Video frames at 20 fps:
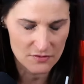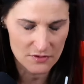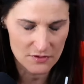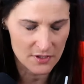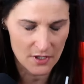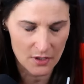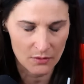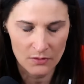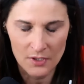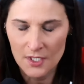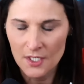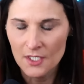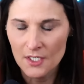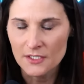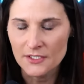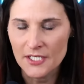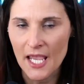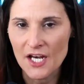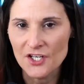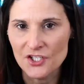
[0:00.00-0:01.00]
you know,
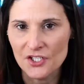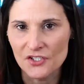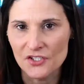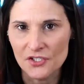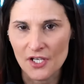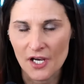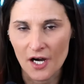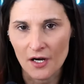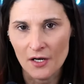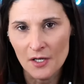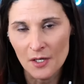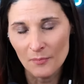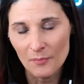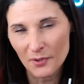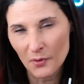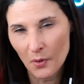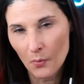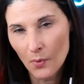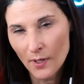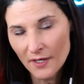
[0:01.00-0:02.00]
tangents there.
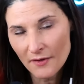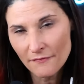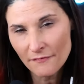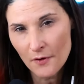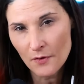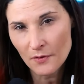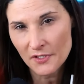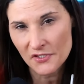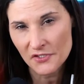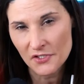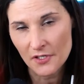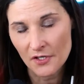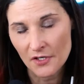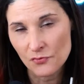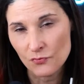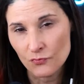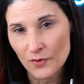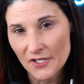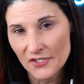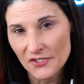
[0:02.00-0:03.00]
But what I want to focus on
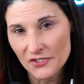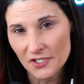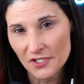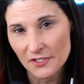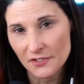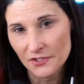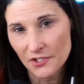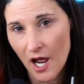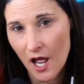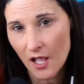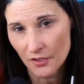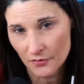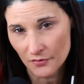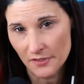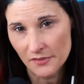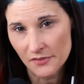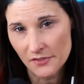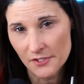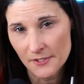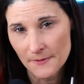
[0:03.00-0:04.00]
is risk
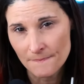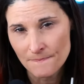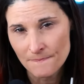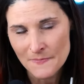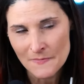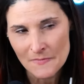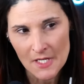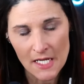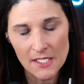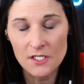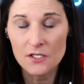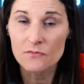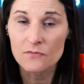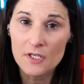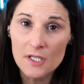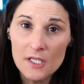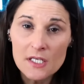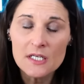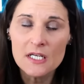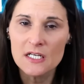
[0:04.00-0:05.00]
tolerance. And you
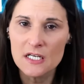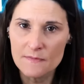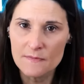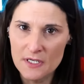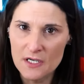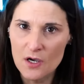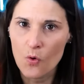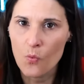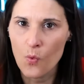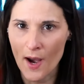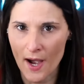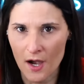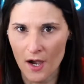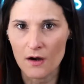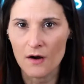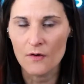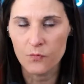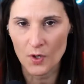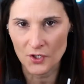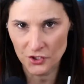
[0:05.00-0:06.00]
really need to be
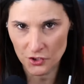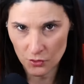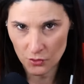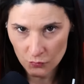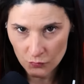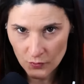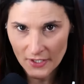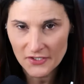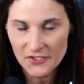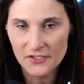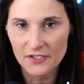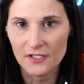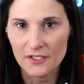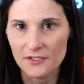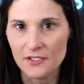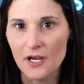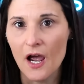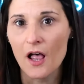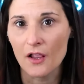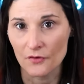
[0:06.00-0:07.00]
aware of what your risk
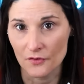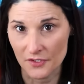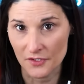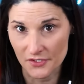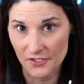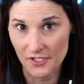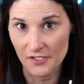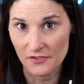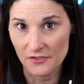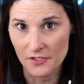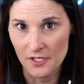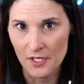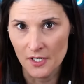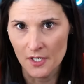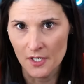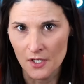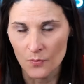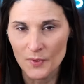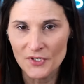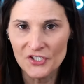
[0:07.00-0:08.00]
tolerance is.
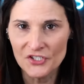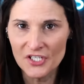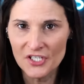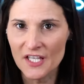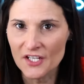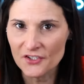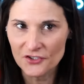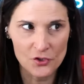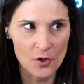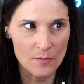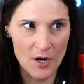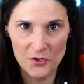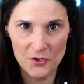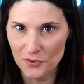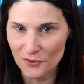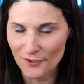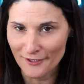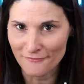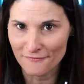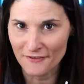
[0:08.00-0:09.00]
We see that so much
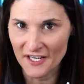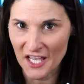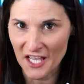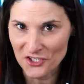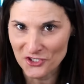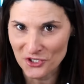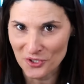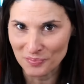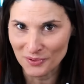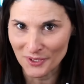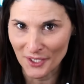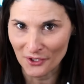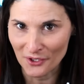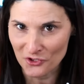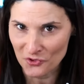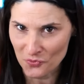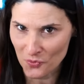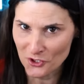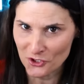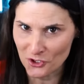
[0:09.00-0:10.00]
with like financial
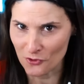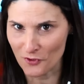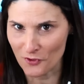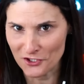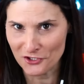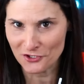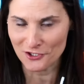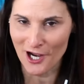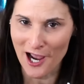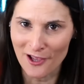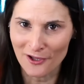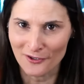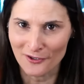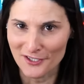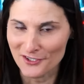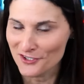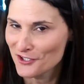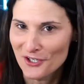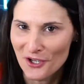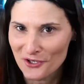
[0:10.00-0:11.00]
planners. What's your risk
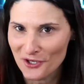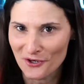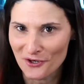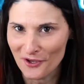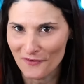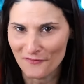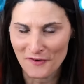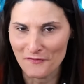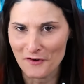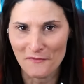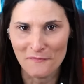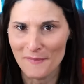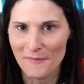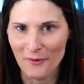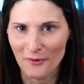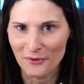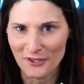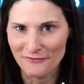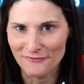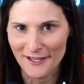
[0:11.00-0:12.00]
tolerance? You know, you, if you've ever
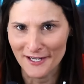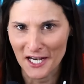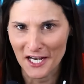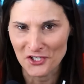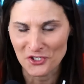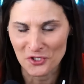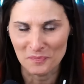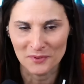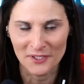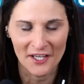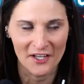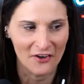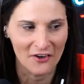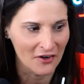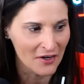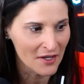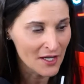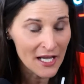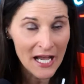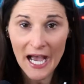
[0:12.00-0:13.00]
met with a financial
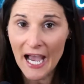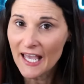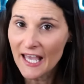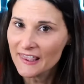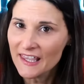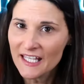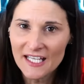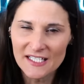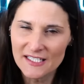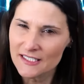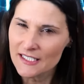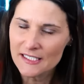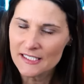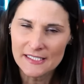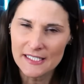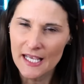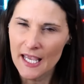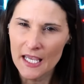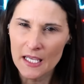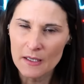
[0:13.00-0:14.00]
planner, I think it's the
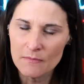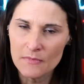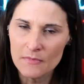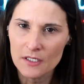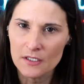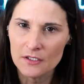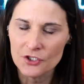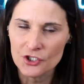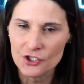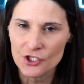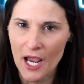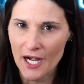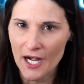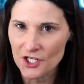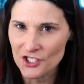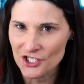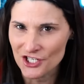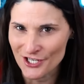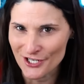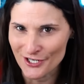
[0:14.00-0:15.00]
same
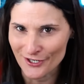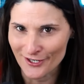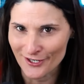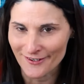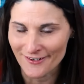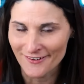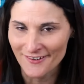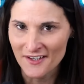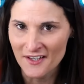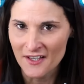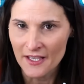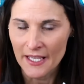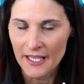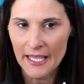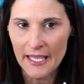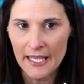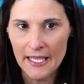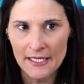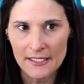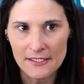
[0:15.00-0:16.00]
strategy here.
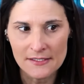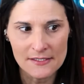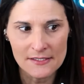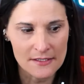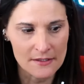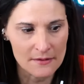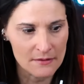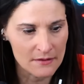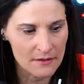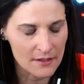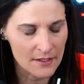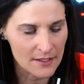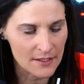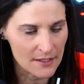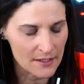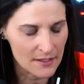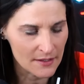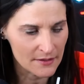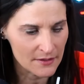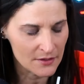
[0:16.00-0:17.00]
And,
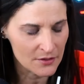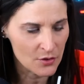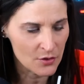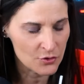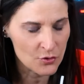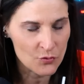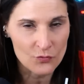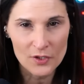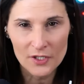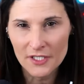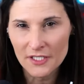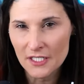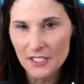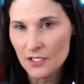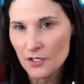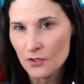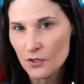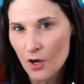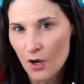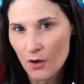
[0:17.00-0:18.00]
uh, you know, you really
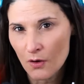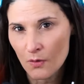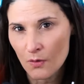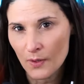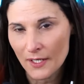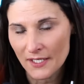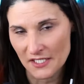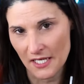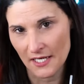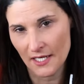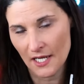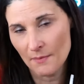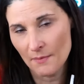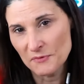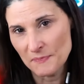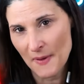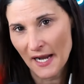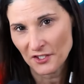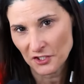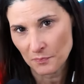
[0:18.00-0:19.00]
need to know if it
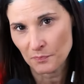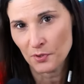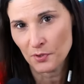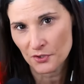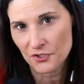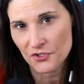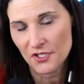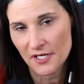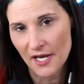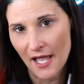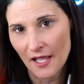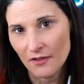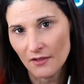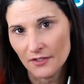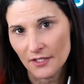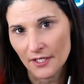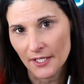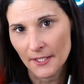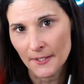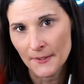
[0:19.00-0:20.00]
comes back to
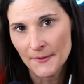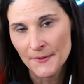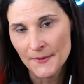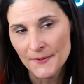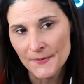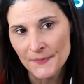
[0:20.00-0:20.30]
personality,